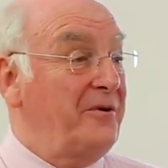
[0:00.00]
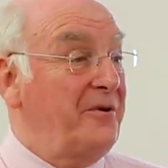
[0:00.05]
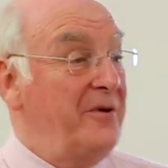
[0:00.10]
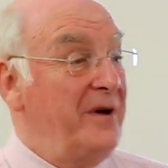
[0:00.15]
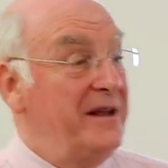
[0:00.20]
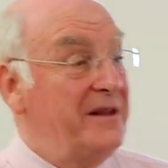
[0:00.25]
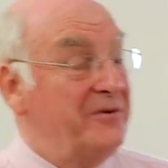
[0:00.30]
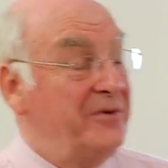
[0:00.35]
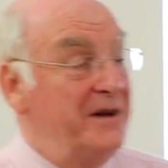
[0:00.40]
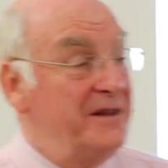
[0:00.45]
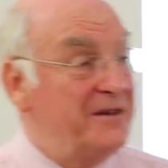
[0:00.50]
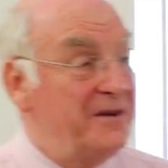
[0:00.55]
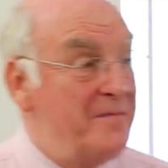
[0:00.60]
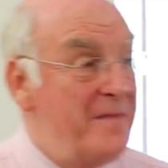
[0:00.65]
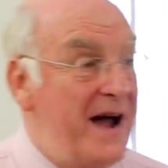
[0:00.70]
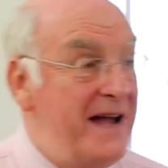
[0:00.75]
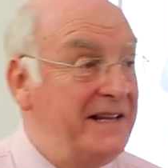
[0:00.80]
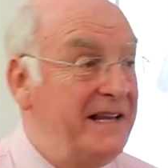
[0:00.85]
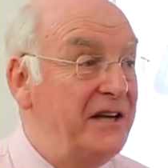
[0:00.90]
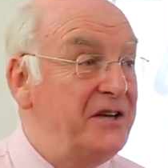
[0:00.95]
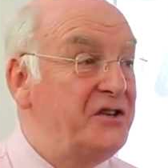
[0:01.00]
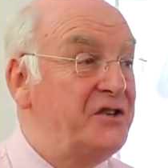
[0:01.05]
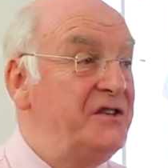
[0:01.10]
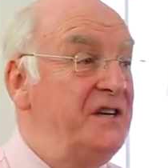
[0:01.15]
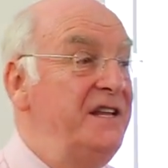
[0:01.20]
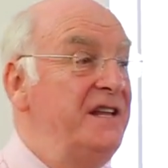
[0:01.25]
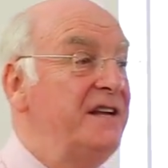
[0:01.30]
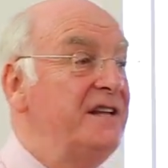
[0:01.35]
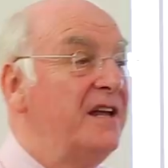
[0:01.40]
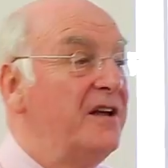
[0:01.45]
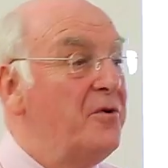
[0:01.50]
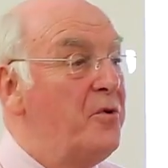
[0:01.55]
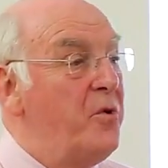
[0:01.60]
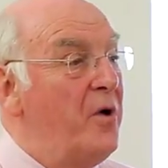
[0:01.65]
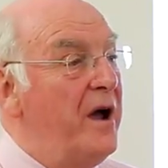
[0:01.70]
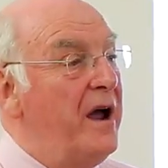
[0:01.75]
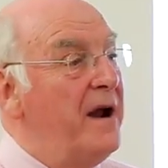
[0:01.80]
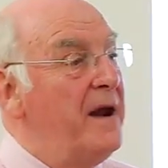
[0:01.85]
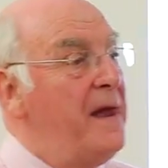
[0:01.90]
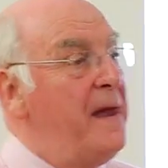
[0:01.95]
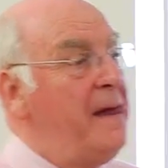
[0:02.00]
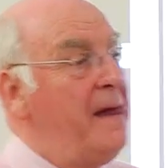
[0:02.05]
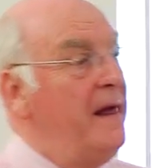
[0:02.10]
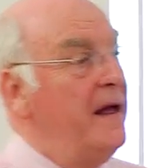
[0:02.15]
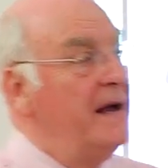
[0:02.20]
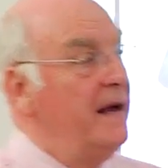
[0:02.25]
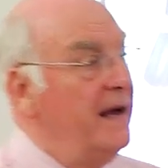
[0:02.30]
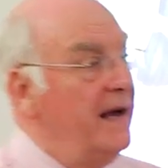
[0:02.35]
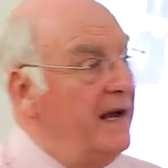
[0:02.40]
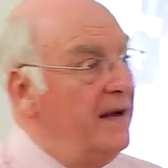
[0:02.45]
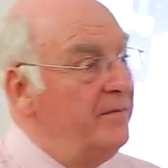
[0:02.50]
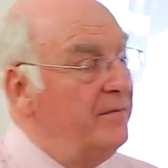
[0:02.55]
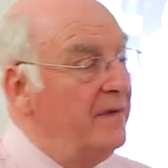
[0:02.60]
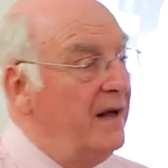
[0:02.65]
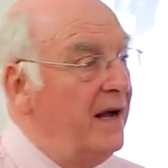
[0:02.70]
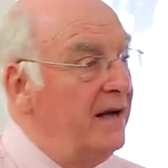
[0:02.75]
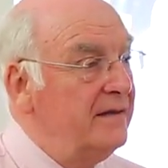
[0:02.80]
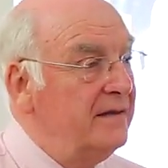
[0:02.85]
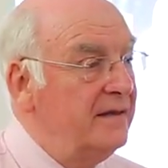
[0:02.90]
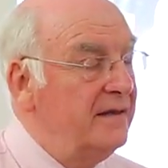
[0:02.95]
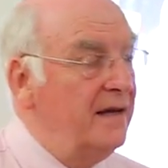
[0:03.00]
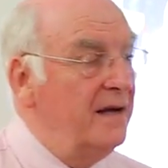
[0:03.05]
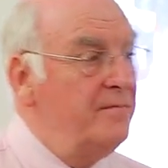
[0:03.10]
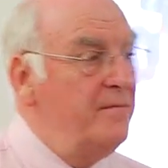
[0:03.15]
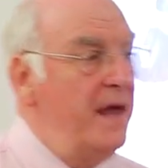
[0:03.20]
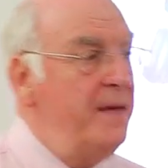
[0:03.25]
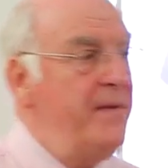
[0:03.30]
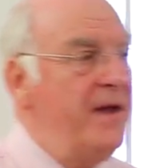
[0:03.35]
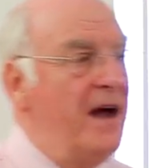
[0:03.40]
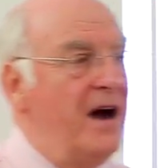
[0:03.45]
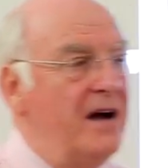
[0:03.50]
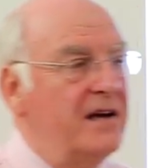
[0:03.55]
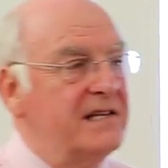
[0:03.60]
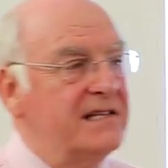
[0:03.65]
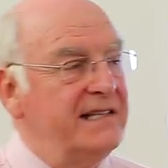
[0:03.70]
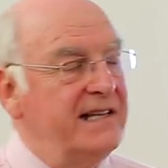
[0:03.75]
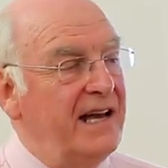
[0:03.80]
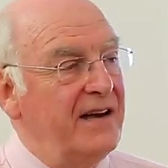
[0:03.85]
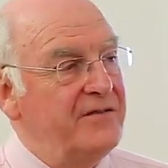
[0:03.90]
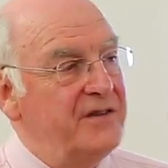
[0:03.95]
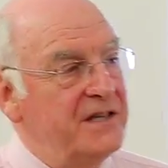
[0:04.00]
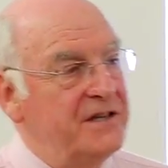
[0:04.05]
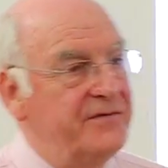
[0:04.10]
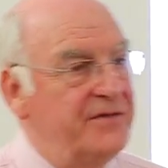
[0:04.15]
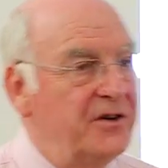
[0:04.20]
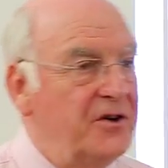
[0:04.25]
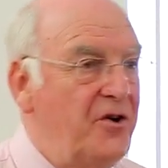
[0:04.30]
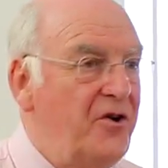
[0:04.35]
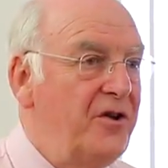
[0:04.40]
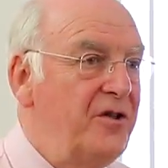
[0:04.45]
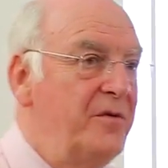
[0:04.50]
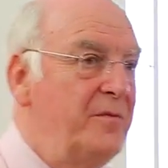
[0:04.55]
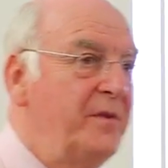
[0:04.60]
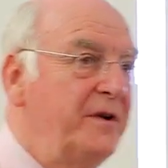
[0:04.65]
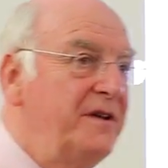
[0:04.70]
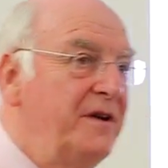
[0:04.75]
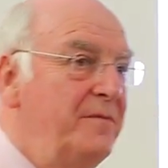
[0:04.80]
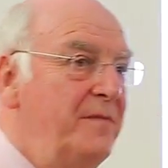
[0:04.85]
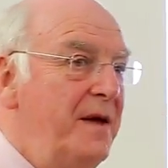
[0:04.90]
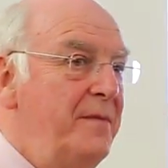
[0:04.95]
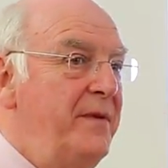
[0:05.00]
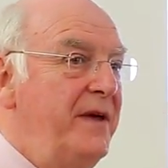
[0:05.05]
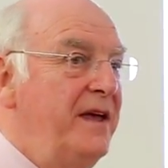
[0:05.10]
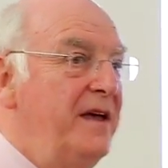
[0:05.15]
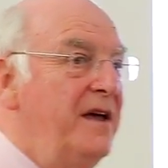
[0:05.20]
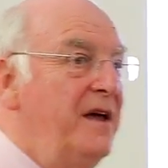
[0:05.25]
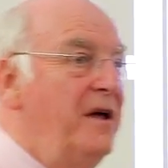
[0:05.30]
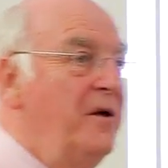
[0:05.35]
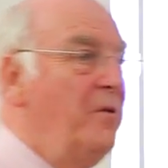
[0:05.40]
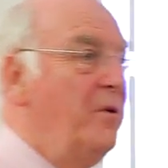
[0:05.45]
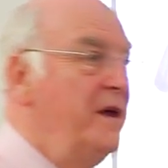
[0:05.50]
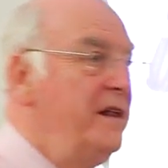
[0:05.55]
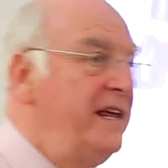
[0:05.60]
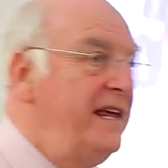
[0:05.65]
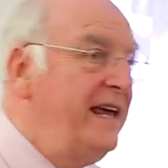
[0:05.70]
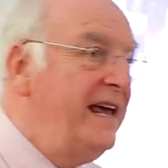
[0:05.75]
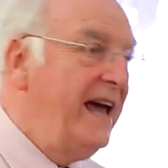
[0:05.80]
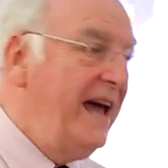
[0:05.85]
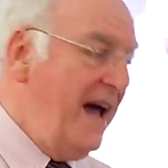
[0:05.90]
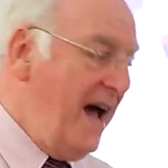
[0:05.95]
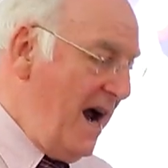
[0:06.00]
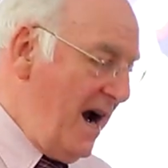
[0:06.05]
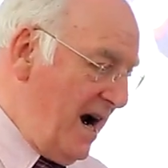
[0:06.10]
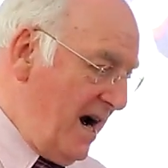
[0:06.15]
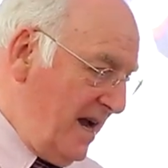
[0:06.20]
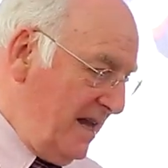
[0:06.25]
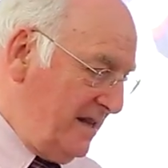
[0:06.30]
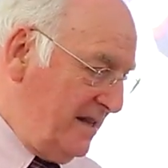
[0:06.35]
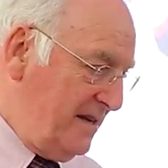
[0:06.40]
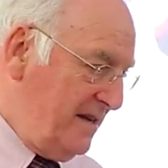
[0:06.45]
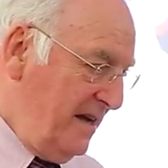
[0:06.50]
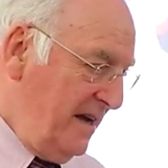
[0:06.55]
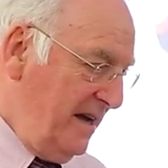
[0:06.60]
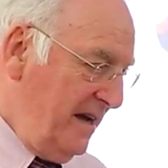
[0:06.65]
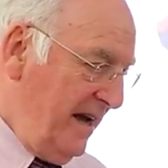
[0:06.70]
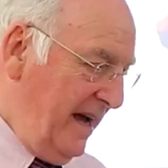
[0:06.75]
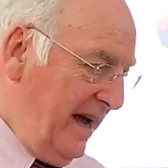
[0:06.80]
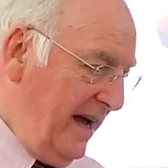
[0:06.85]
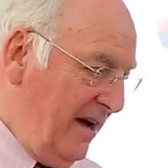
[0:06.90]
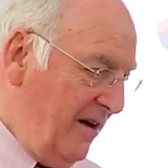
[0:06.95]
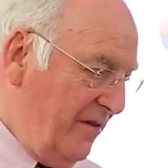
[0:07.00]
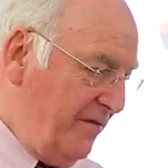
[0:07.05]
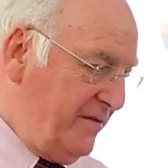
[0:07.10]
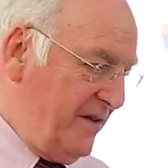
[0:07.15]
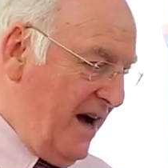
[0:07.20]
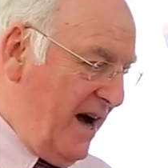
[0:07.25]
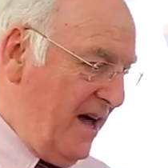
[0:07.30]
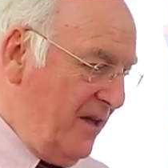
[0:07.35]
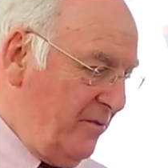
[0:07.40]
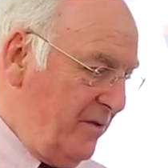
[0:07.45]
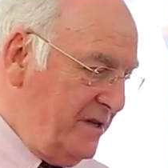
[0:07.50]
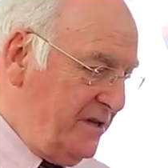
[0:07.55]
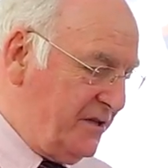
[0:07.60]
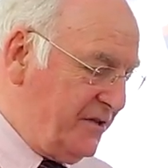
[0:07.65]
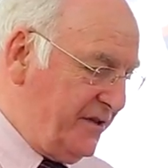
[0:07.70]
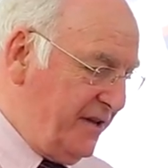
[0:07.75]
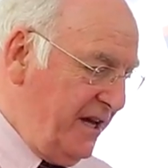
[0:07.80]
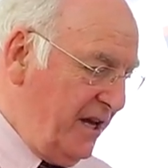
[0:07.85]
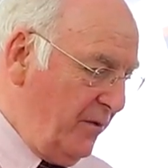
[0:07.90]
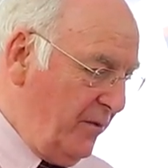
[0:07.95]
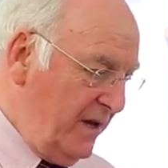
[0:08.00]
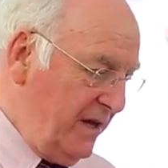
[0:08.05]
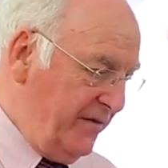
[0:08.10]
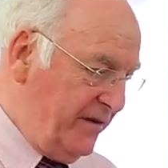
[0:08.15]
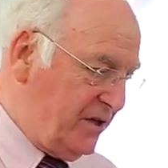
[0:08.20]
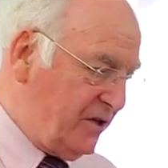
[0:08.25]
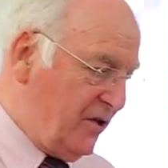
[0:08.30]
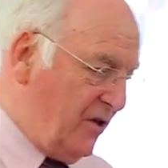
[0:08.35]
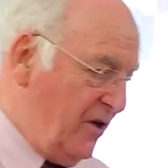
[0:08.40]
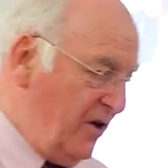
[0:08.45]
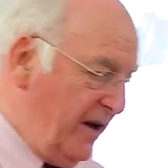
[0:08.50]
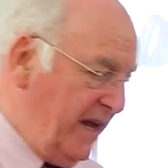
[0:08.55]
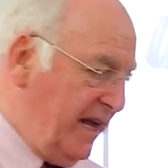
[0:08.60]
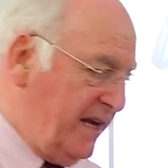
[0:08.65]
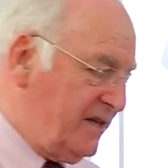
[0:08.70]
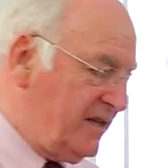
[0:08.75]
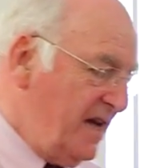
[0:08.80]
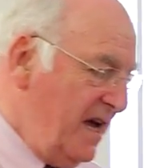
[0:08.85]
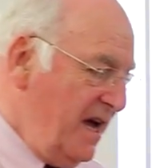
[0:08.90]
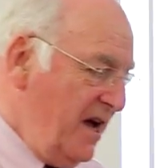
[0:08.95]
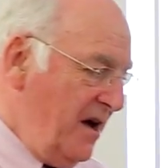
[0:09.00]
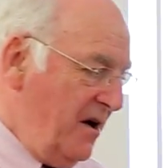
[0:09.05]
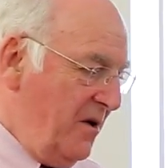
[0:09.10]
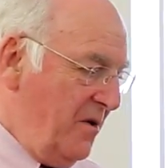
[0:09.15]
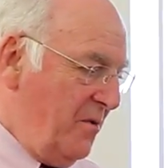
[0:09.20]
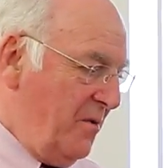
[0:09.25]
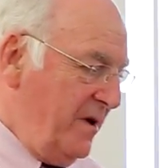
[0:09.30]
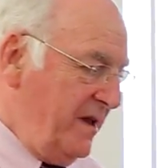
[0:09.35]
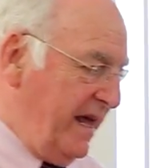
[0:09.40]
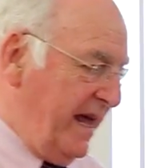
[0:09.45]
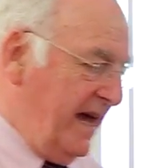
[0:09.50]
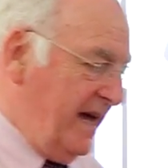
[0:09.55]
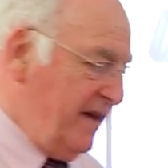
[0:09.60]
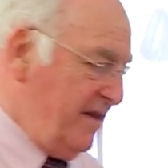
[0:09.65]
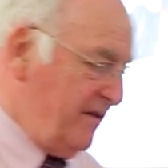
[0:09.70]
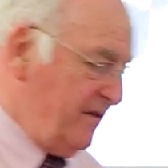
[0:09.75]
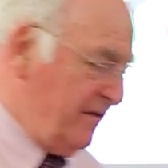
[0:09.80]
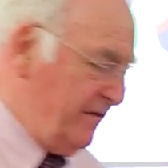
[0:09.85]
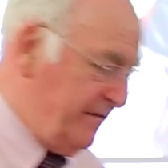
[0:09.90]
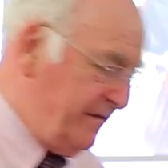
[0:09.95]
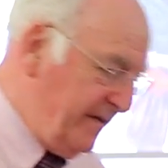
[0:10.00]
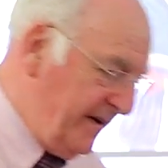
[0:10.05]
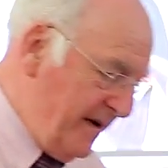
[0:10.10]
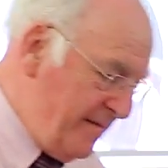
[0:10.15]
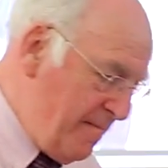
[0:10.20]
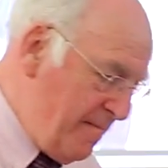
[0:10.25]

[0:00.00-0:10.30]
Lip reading: quite dramatic scene in it where it may be Huxley, I've just forgotten, but it may be when he heard of Darwin's theory, one of his colleagues, when he heard of